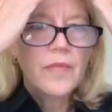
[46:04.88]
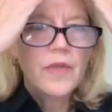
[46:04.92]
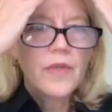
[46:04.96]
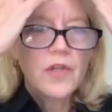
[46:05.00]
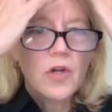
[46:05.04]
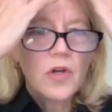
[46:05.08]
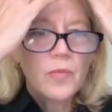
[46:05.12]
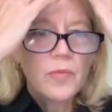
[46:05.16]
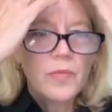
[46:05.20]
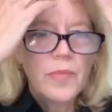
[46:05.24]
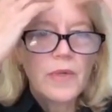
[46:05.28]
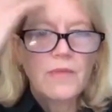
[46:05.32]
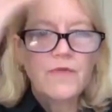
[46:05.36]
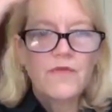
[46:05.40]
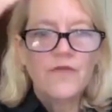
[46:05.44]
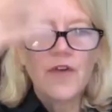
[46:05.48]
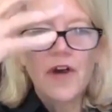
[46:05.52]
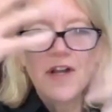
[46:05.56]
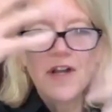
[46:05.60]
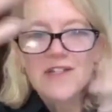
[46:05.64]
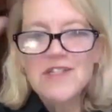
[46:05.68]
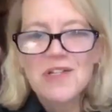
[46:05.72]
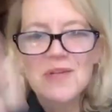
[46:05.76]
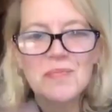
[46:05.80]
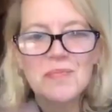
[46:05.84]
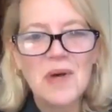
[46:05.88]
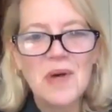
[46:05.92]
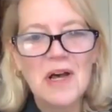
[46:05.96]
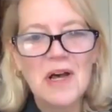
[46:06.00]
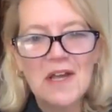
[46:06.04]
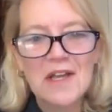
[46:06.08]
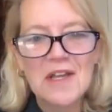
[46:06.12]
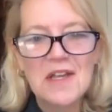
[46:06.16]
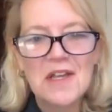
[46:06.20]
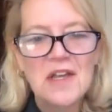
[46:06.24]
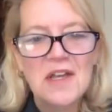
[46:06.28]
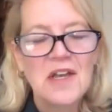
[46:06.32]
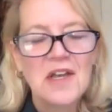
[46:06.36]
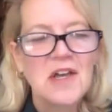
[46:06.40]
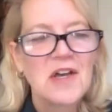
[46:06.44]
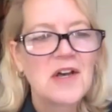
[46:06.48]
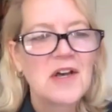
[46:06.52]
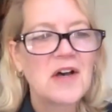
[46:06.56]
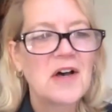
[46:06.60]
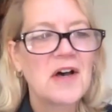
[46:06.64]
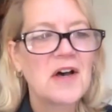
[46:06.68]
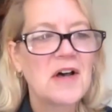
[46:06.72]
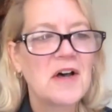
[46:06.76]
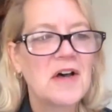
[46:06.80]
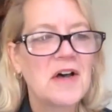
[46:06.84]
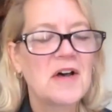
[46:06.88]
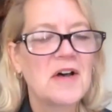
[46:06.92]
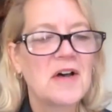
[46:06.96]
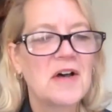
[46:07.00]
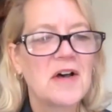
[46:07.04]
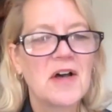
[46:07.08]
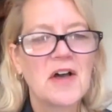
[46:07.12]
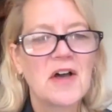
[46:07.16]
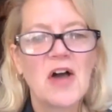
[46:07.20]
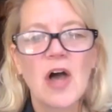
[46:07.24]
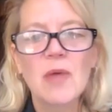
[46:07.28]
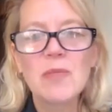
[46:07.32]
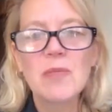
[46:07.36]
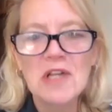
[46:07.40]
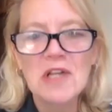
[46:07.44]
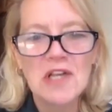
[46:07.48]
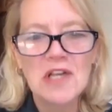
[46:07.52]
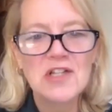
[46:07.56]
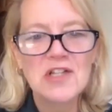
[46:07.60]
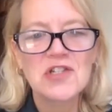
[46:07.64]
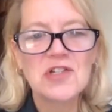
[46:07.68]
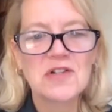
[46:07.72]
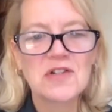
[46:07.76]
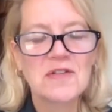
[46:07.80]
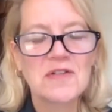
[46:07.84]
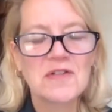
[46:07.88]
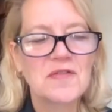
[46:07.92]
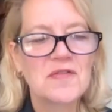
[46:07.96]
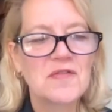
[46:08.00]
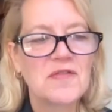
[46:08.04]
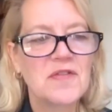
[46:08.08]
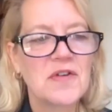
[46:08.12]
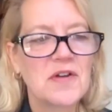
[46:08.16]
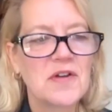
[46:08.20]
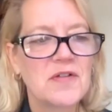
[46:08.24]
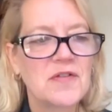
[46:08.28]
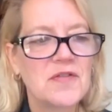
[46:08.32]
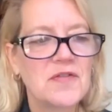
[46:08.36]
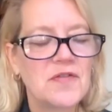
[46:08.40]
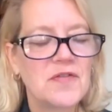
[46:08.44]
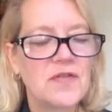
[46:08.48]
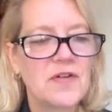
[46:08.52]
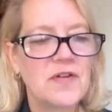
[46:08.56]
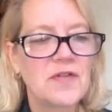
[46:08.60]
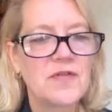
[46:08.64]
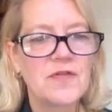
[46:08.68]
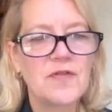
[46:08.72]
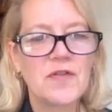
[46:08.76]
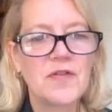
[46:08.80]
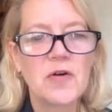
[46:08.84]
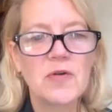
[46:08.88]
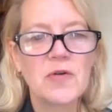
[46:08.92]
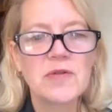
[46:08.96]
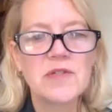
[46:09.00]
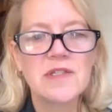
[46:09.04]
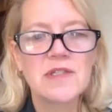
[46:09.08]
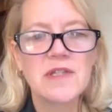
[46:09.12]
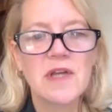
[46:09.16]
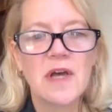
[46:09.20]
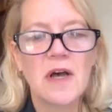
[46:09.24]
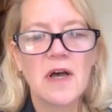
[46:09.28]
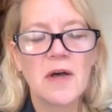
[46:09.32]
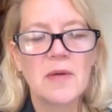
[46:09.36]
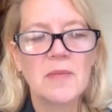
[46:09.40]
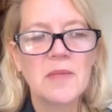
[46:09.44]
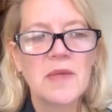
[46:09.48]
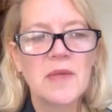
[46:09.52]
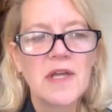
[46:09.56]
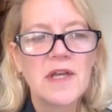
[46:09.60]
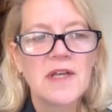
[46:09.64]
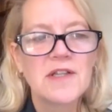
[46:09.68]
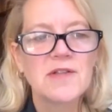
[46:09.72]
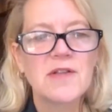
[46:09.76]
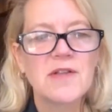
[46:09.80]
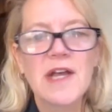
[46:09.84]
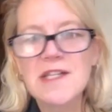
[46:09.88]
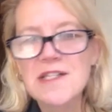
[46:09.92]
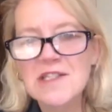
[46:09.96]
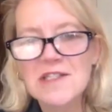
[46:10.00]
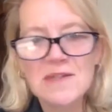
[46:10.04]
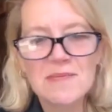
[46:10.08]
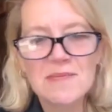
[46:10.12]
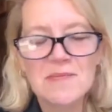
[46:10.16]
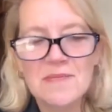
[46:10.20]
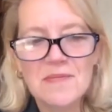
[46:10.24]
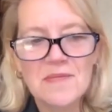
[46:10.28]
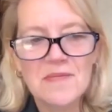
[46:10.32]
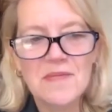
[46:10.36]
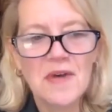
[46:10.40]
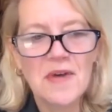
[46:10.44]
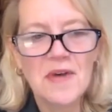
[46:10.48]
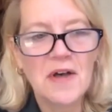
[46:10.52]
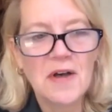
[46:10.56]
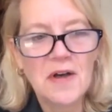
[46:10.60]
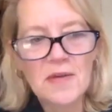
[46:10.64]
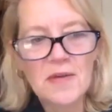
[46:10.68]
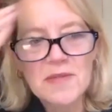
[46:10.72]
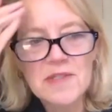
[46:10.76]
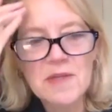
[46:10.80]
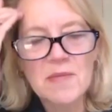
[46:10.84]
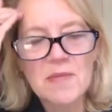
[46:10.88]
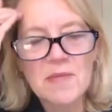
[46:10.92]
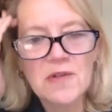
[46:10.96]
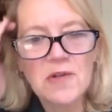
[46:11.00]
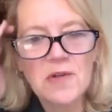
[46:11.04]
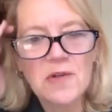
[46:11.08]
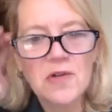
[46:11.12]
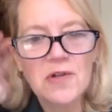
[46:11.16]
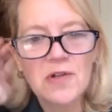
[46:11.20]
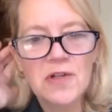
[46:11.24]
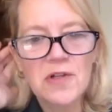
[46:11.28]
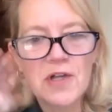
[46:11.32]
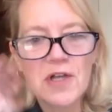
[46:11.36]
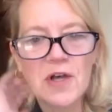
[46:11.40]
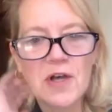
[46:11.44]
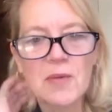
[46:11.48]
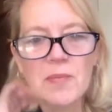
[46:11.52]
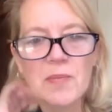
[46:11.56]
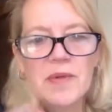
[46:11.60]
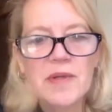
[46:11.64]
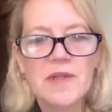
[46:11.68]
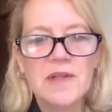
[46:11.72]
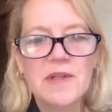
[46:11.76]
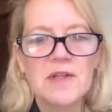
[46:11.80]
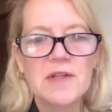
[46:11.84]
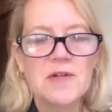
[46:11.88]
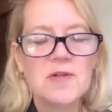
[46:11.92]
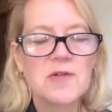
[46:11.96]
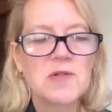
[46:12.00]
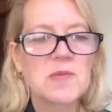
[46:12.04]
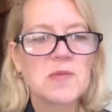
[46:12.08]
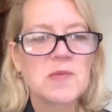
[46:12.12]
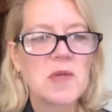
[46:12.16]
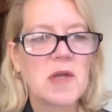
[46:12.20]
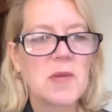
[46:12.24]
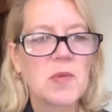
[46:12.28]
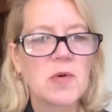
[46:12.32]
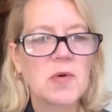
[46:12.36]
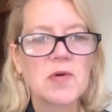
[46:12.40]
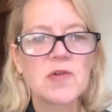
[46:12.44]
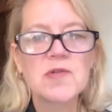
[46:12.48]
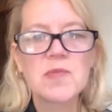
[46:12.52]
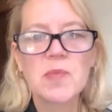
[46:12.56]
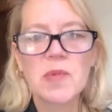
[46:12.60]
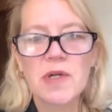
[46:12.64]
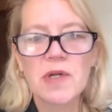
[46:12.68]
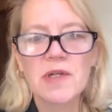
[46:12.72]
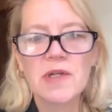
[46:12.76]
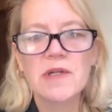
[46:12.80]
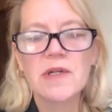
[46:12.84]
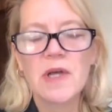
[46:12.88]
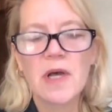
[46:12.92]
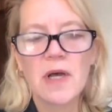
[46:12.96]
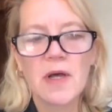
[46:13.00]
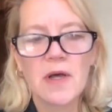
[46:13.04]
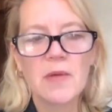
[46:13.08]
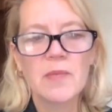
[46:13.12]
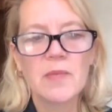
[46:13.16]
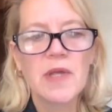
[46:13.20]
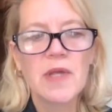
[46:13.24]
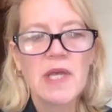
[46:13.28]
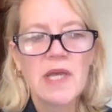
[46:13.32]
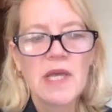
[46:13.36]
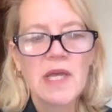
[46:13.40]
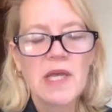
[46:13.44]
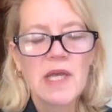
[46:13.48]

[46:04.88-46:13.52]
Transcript: you know been funded by uh, a combination of, of, of folks. Um, so that's um, something you can look up in the newspapers, but um,